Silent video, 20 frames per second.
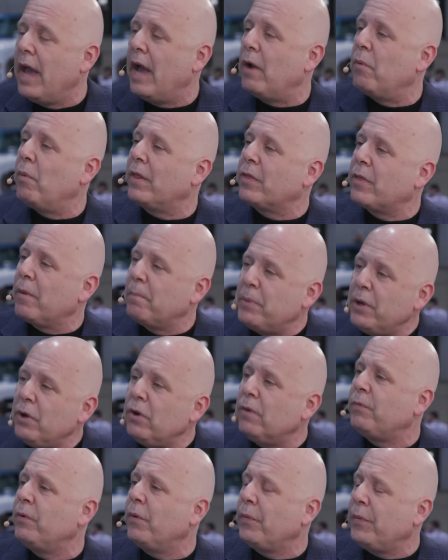And what the
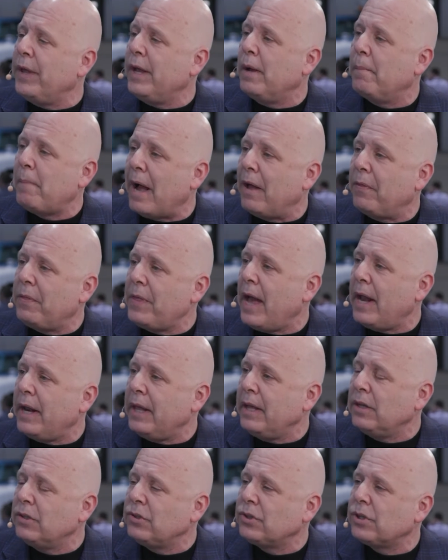beautiful thing about
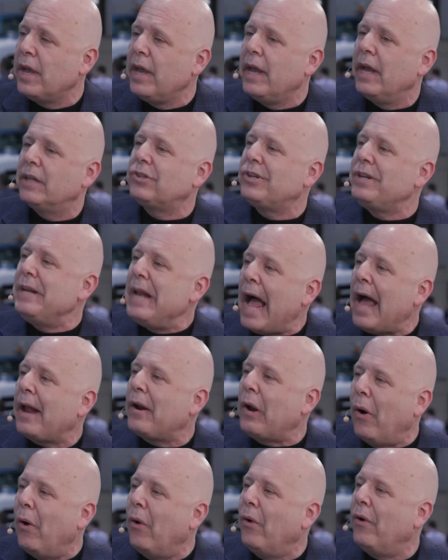that is, it's
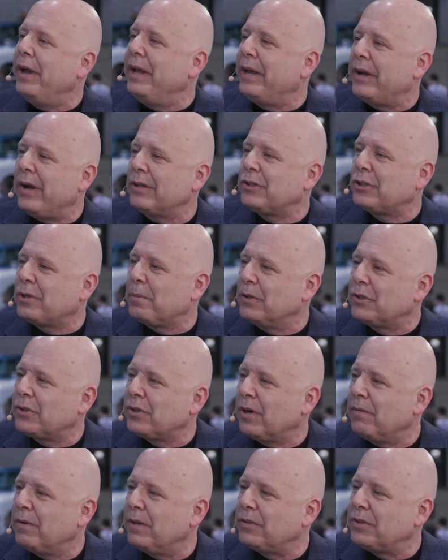not only customer
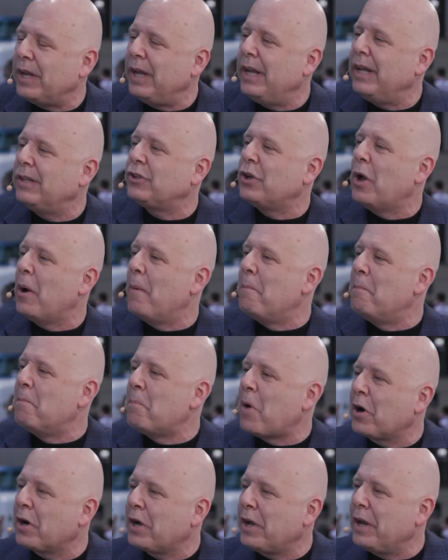service, it's
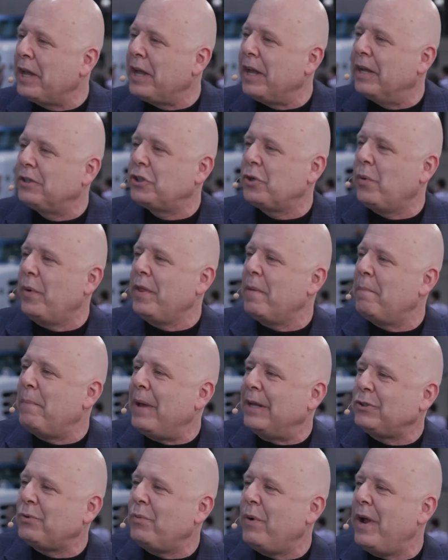marketing. It's showing the
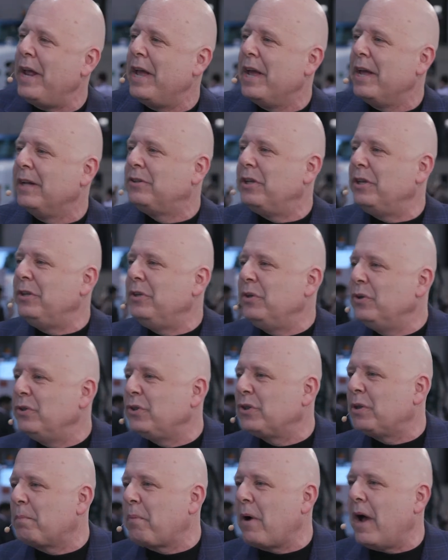best way to
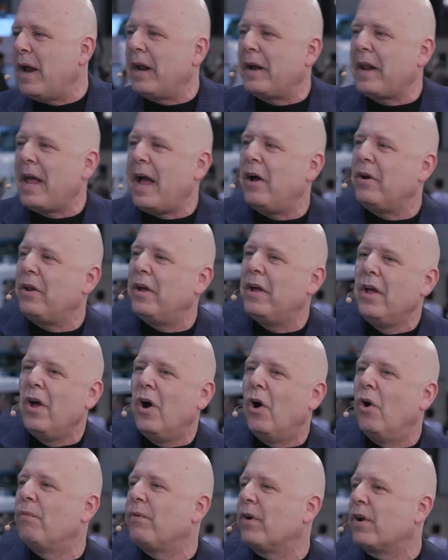use the product, how to
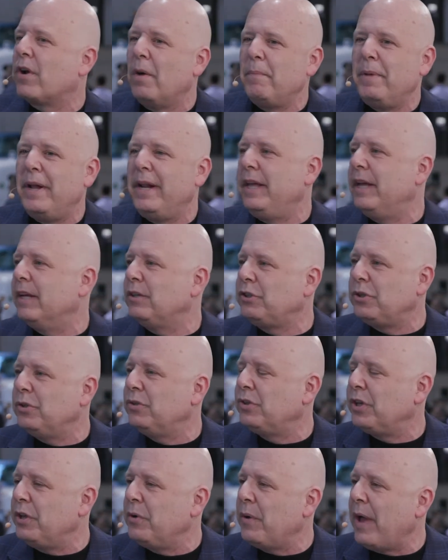overcome any
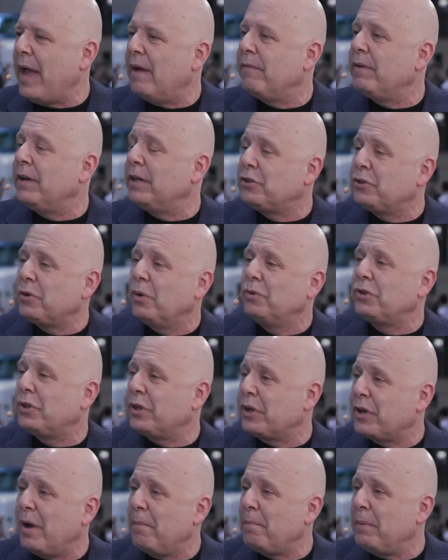issues that you have, and it shows
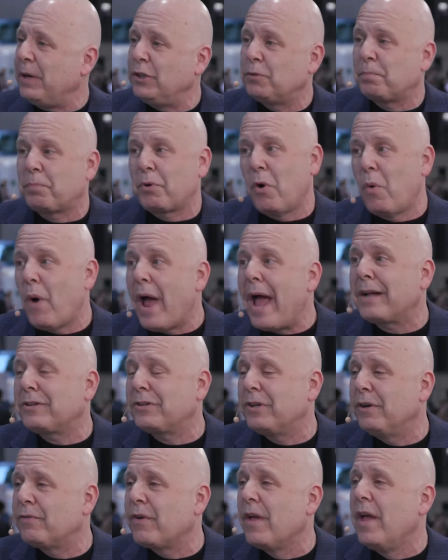that the company's
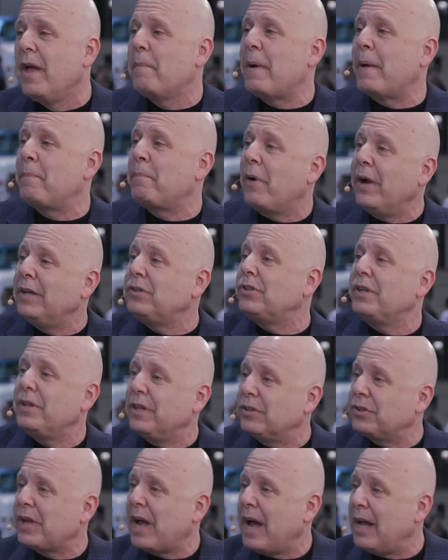proactive by
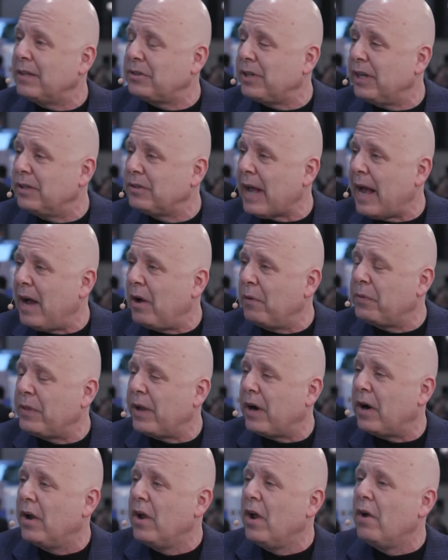placing this content out
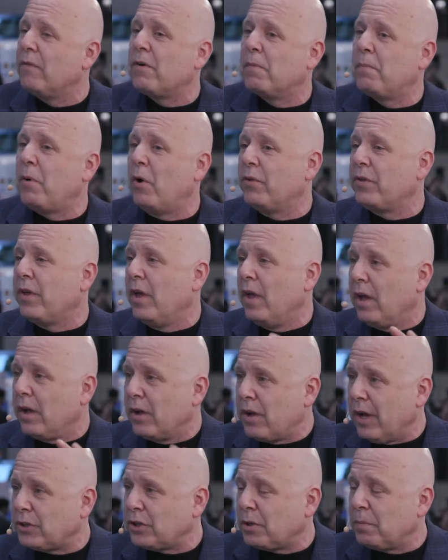there for both
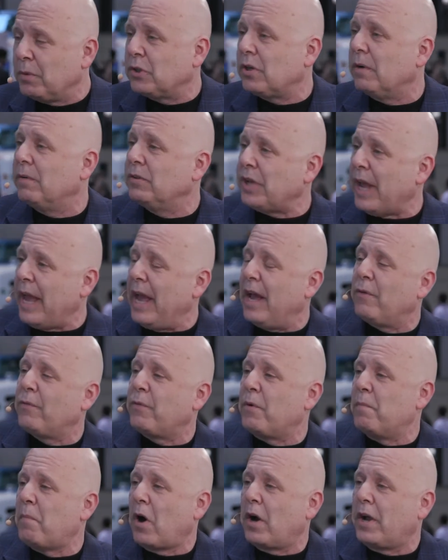customer service and
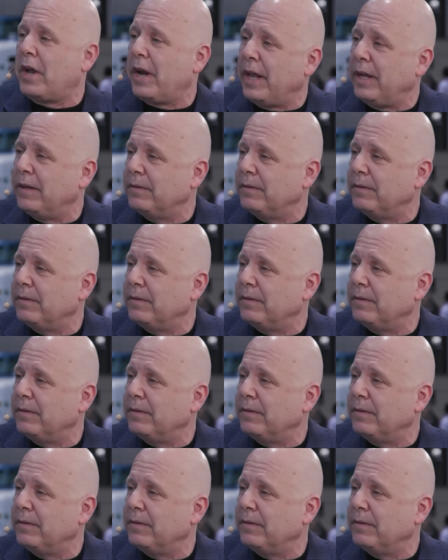for marketing.